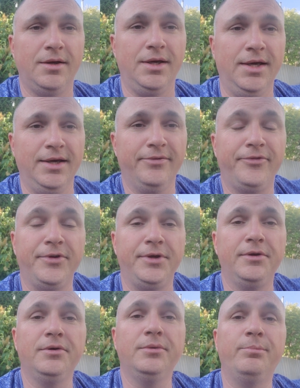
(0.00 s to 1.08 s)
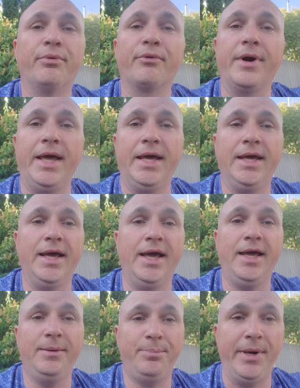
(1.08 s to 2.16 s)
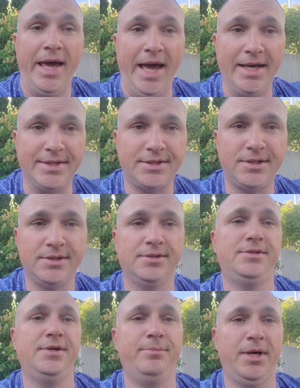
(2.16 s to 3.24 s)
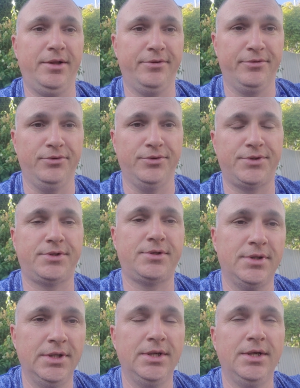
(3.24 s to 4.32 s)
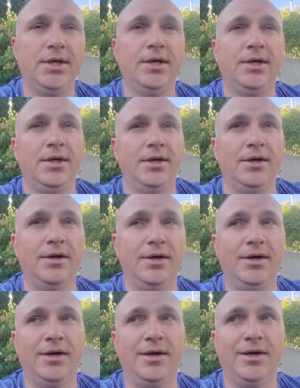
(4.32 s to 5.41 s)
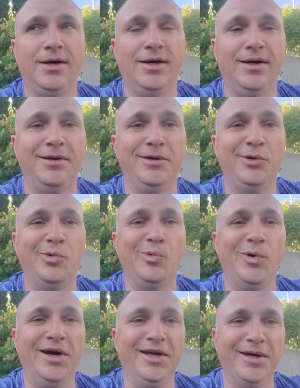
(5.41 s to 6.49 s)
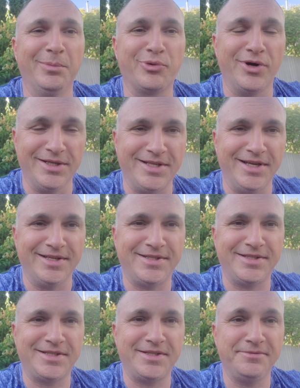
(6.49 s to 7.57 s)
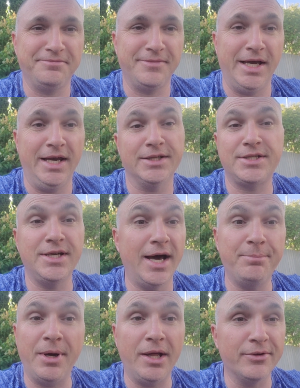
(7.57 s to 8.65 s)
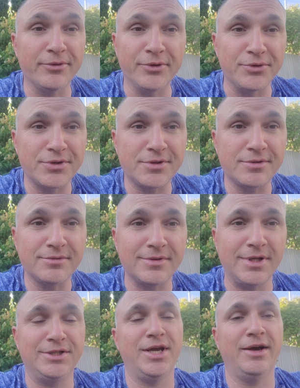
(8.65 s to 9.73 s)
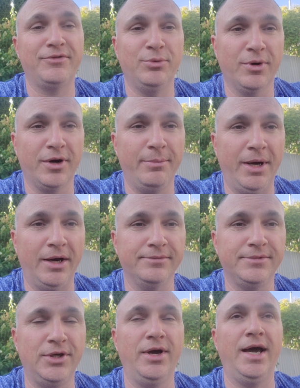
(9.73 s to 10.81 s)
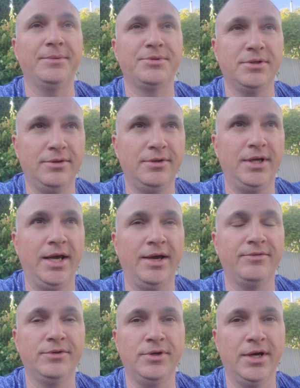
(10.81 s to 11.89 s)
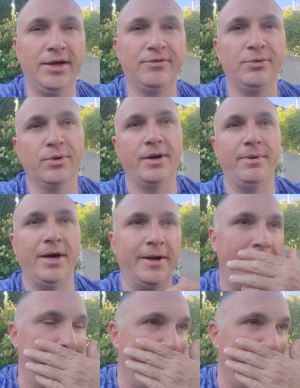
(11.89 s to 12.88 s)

If you bring a pet to Belarus, oh, what a process. And it's not Belarus that you have to worry about. You absolutely do not have to worry about it.